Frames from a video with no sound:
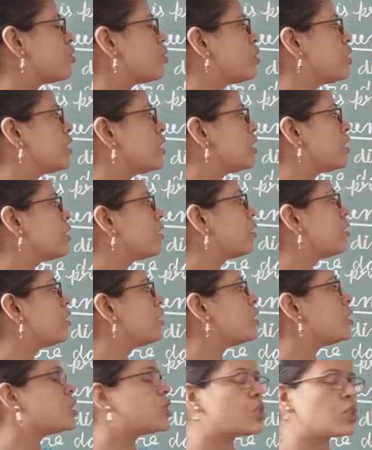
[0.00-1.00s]
So here
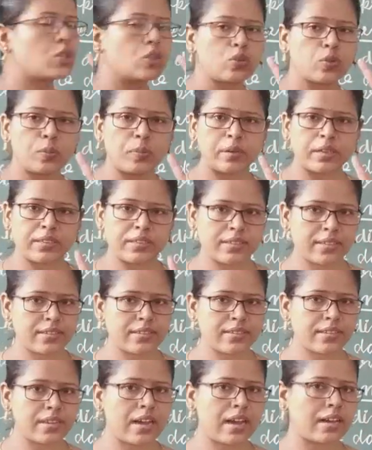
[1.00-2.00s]
2
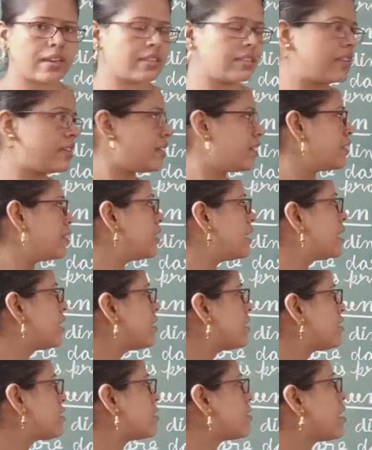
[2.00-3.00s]
persons are there, that
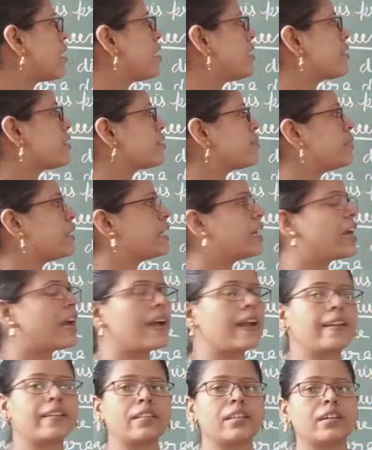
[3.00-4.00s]
is husband
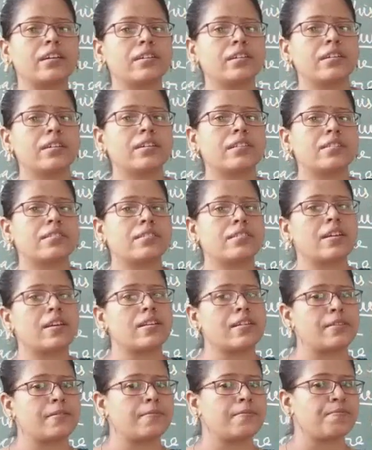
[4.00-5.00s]
and the
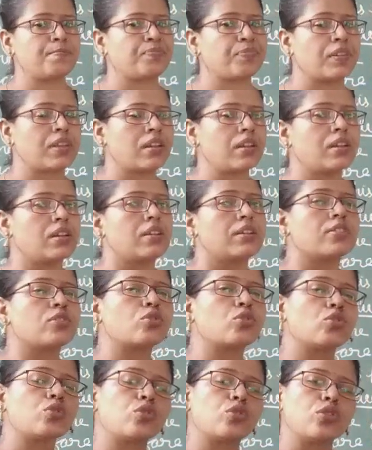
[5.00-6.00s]
son.
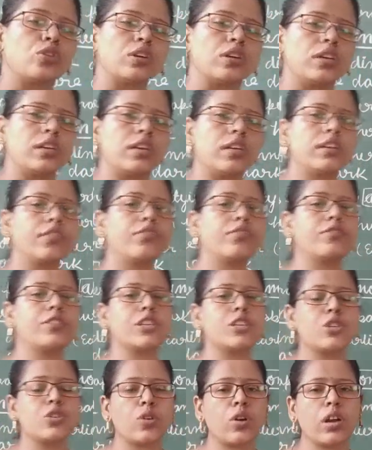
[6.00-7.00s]
So if
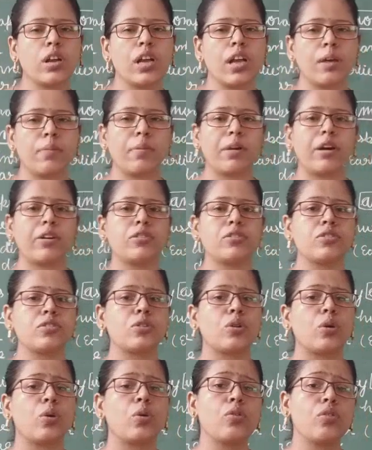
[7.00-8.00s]
we talk about
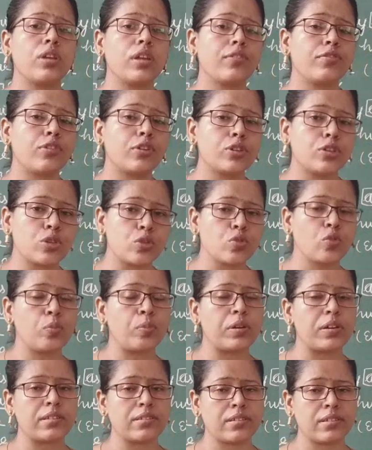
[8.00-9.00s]
only for 2
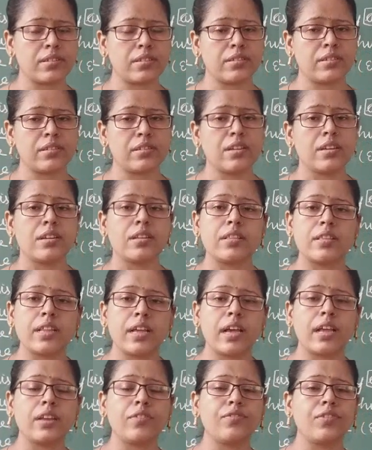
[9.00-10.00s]
persons,
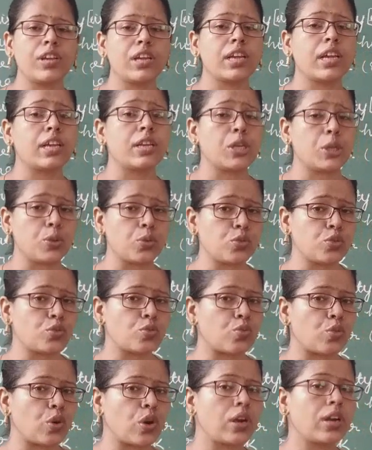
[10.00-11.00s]
then we can use
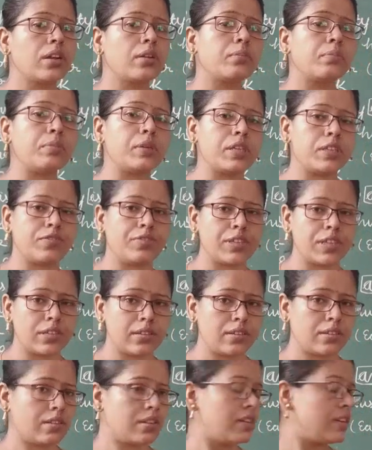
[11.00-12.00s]
what?
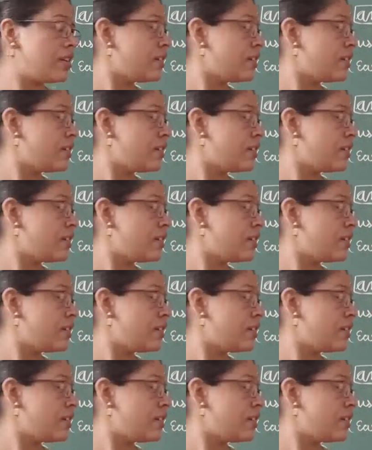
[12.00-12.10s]
Between.